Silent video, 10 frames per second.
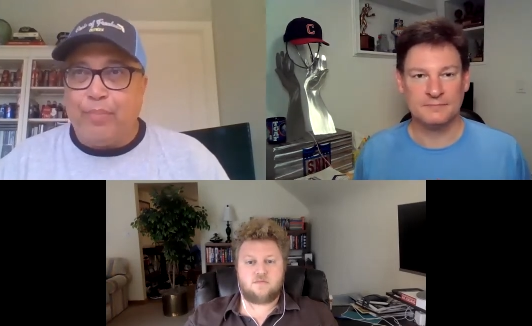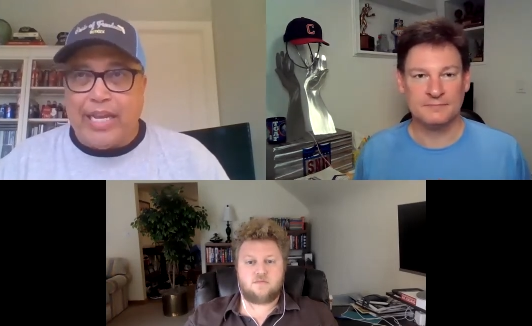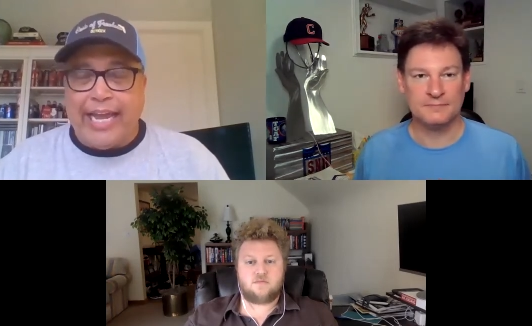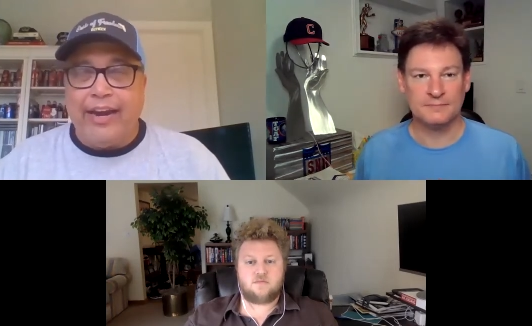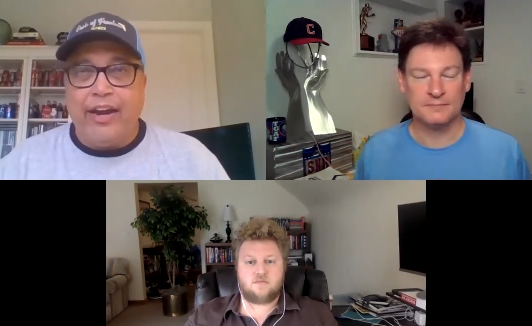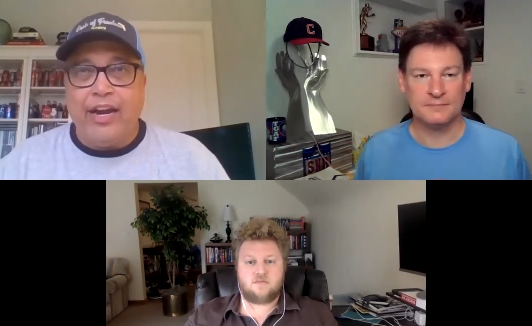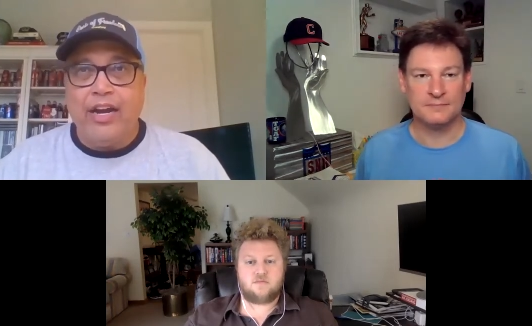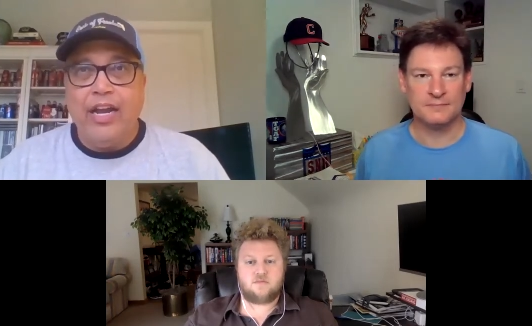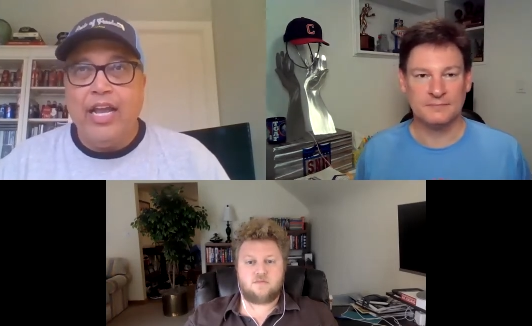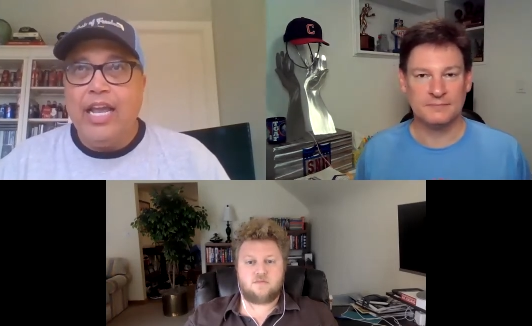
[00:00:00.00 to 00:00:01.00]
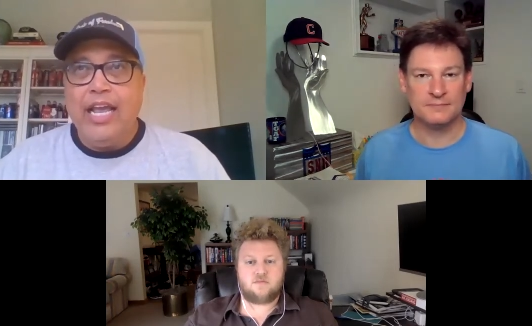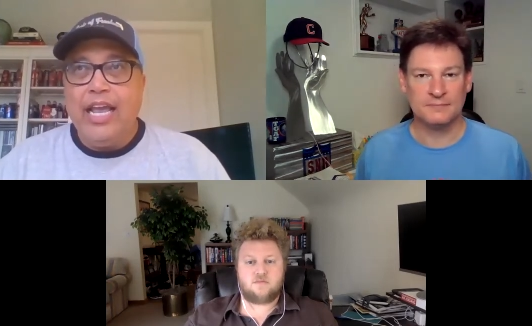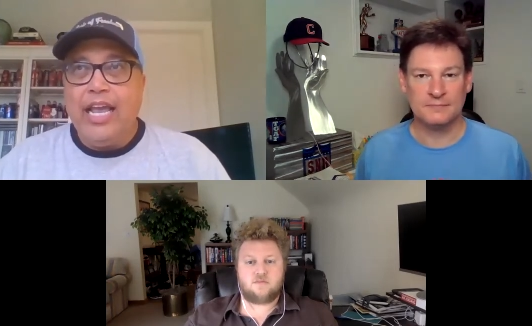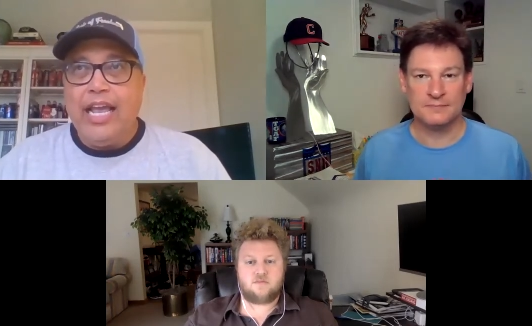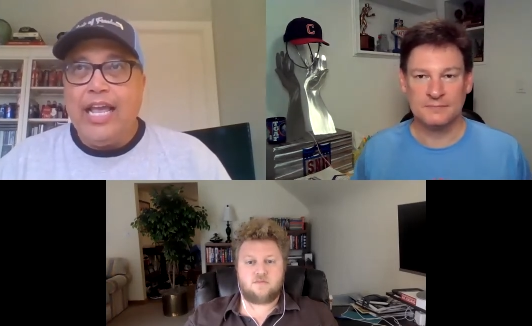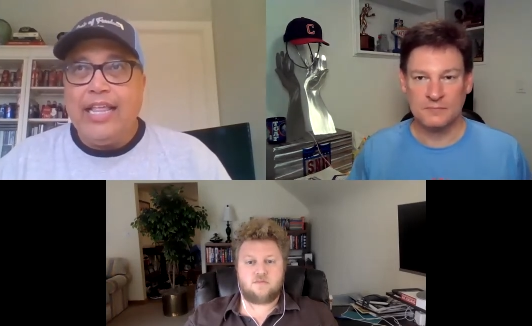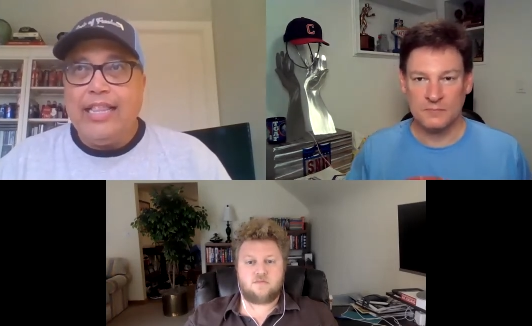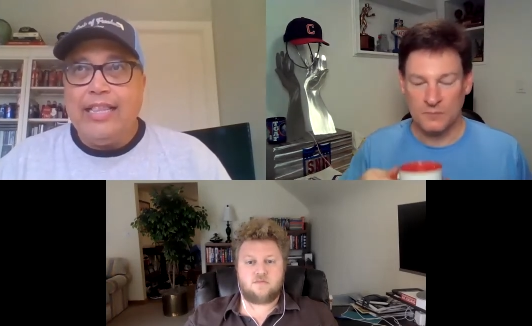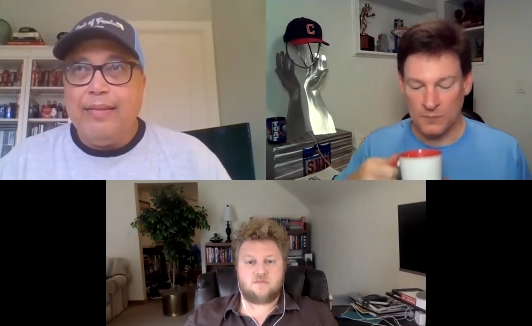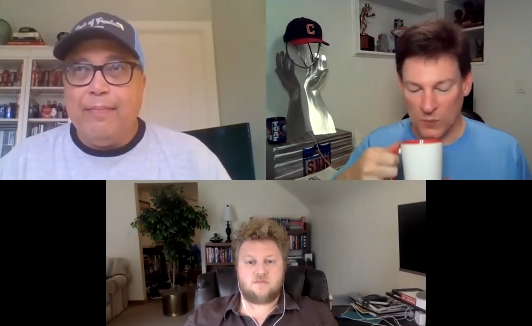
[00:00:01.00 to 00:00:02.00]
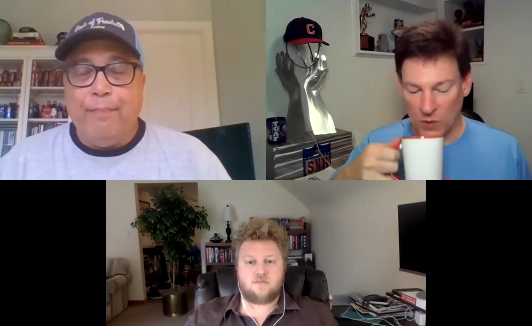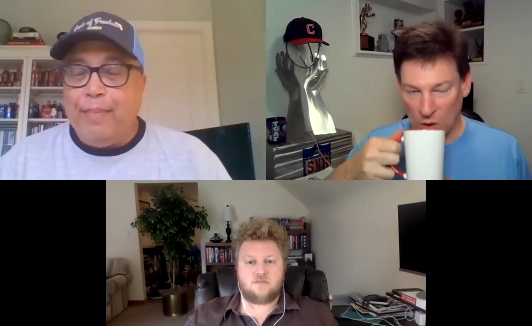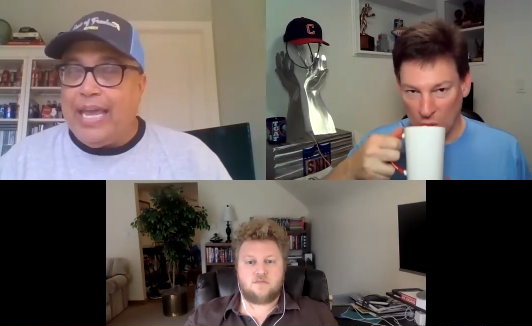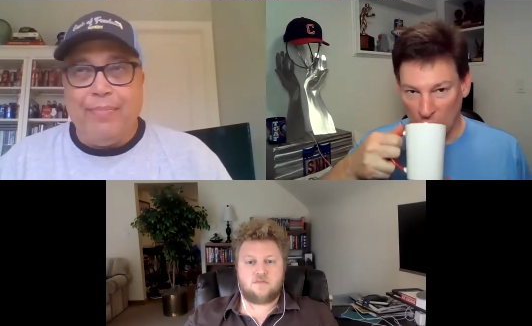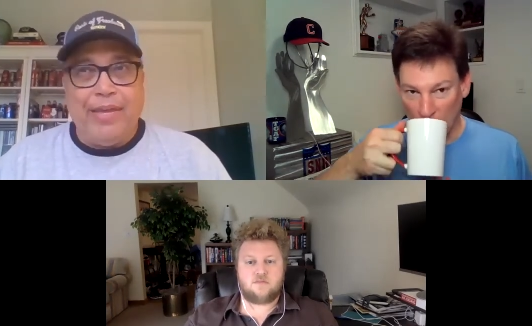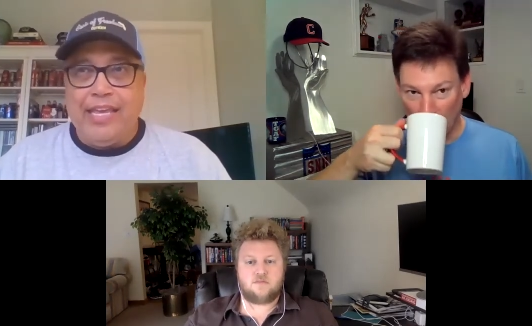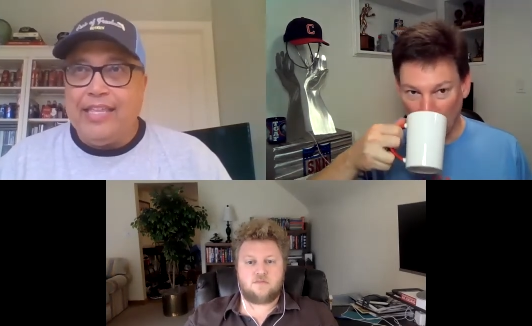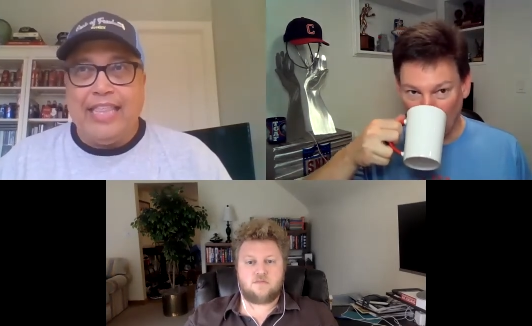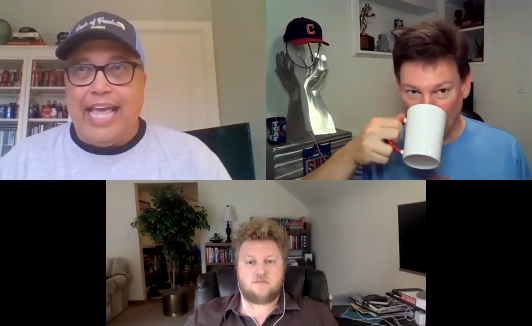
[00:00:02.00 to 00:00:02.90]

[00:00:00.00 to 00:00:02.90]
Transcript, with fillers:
Speaker 1: player maybe